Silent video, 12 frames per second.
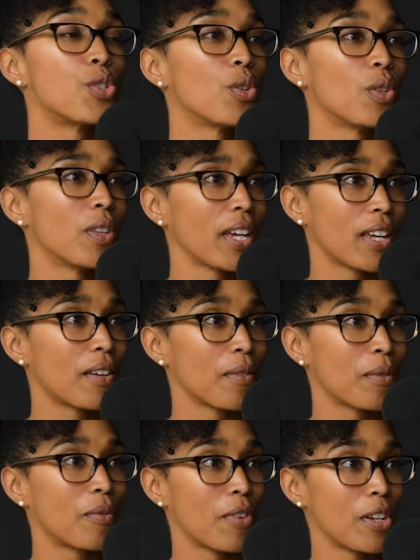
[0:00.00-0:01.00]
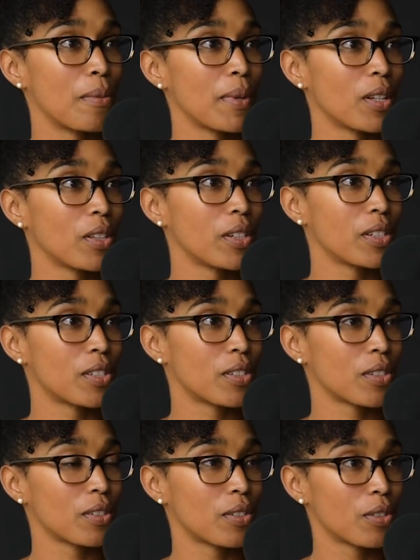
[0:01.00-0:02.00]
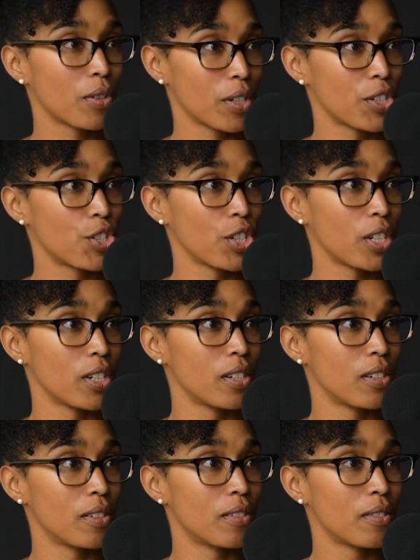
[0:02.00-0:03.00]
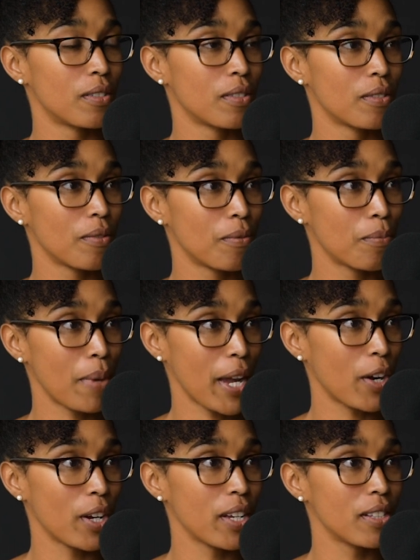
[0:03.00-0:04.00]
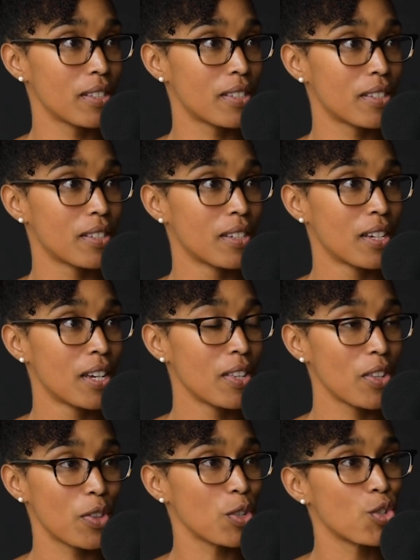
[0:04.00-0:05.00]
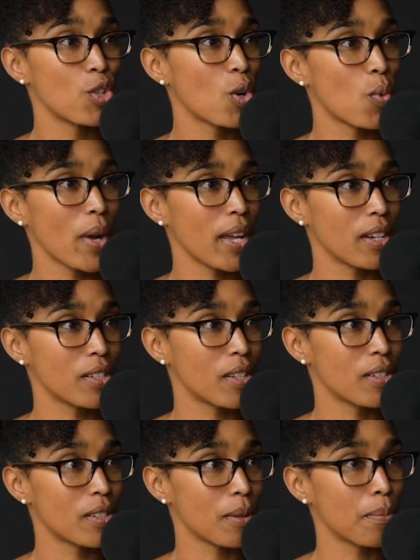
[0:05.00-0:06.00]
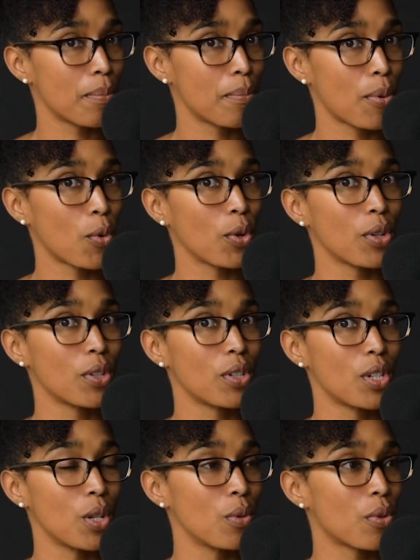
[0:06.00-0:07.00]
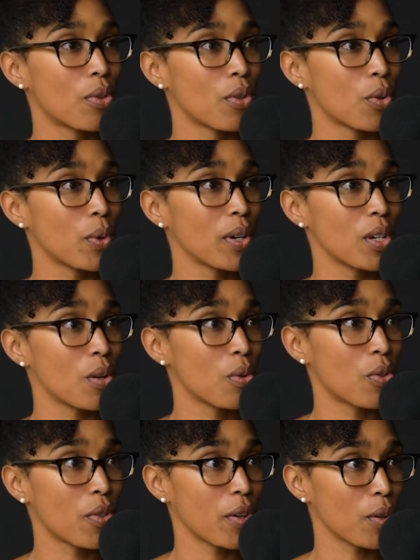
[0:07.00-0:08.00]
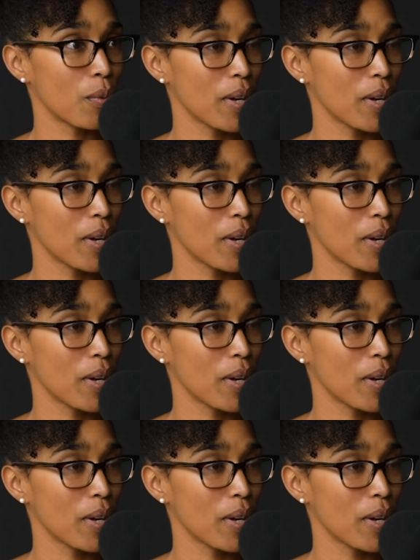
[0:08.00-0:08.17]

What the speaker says: so like fundamentalist Christian parents, that there's no way to support queer youth that are